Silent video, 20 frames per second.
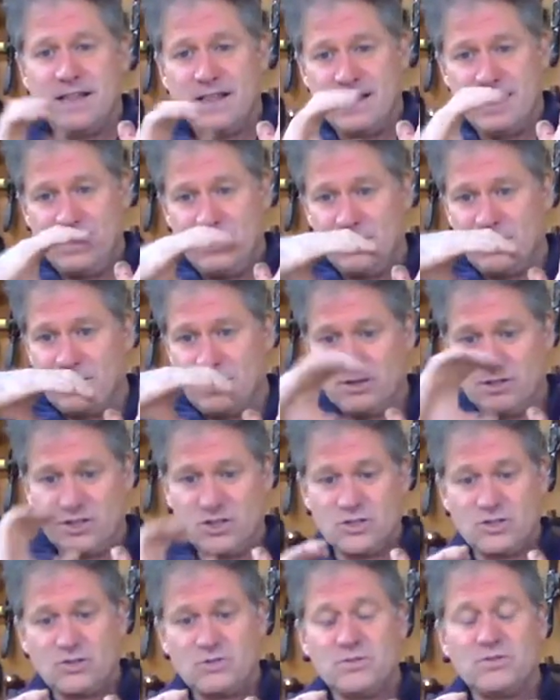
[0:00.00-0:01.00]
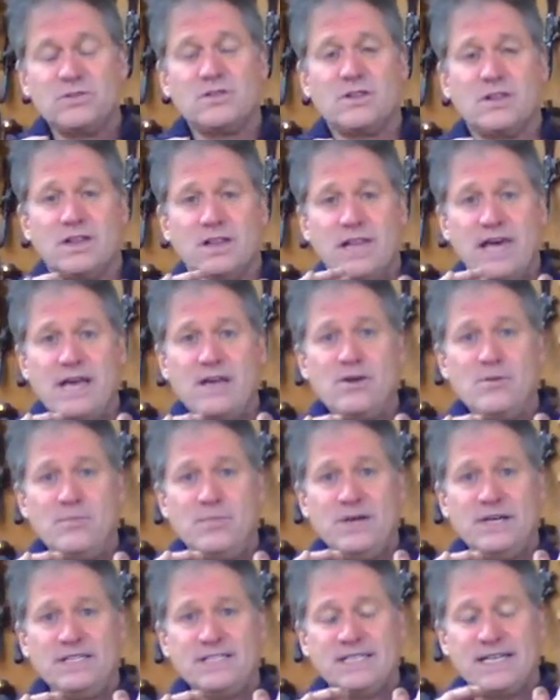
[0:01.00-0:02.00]
Then you can lay your
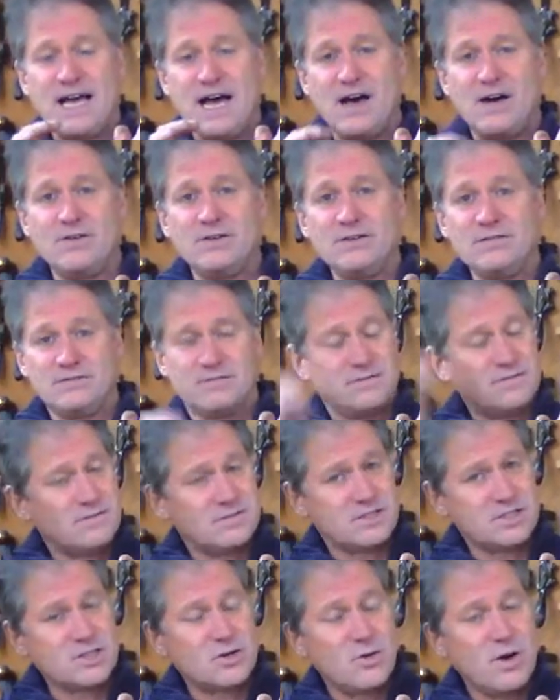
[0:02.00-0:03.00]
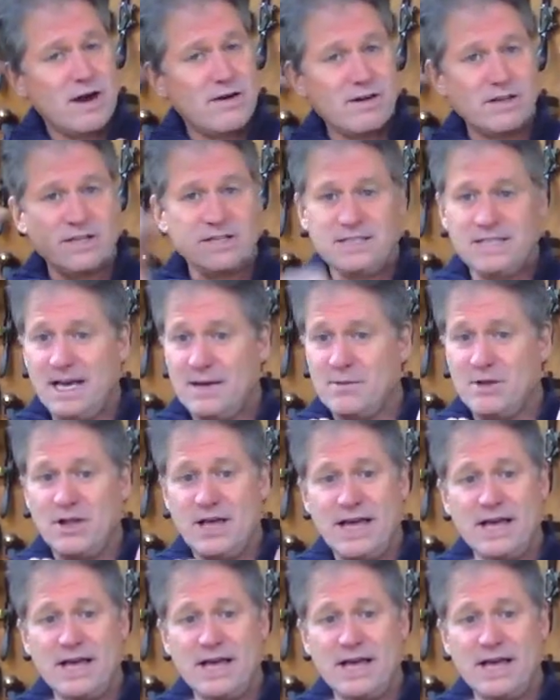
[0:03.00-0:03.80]
piece down square on the table,